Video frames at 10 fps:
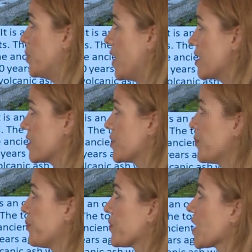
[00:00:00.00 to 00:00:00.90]
park,
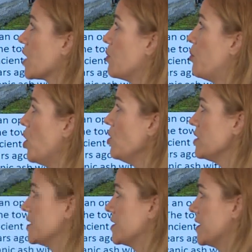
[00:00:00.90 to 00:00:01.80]

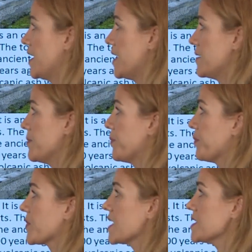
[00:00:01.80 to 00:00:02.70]
bowling alley,
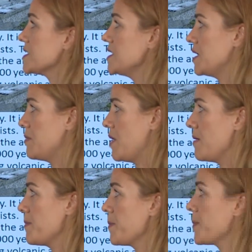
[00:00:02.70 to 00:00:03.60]
cinema,
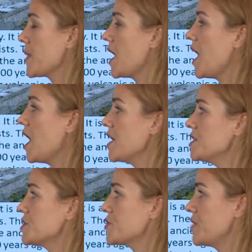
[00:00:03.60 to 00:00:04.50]

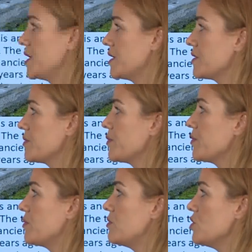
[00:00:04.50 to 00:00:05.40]
ice rink,
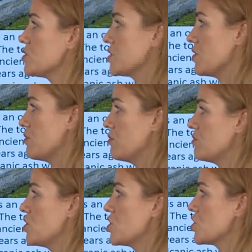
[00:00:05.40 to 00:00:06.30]
museum,
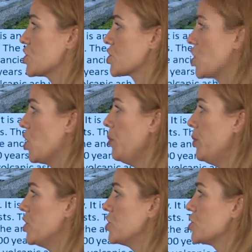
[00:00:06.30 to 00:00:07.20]

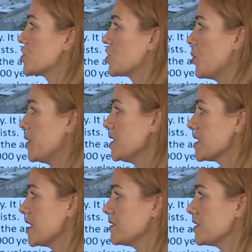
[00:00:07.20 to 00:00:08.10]
shop, shopping
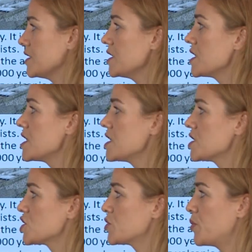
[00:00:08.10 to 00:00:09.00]
center,
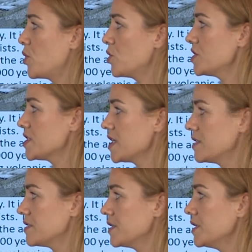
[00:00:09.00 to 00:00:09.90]
sports
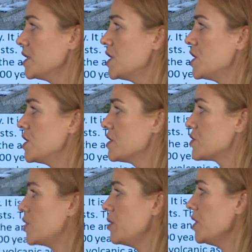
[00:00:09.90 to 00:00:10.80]
center,
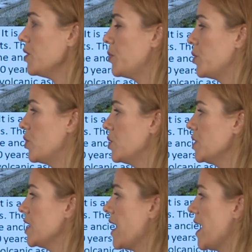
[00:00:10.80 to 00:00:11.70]
swimming
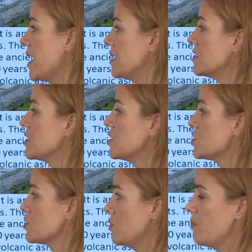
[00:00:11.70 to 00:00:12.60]
pool and
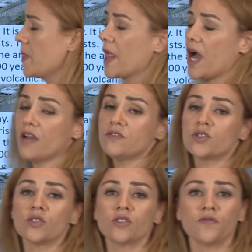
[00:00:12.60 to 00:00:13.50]
zoo. I've
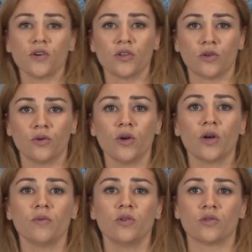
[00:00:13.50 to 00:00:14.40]
chosen for you
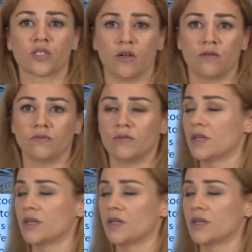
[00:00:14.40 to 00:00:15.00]
a museum.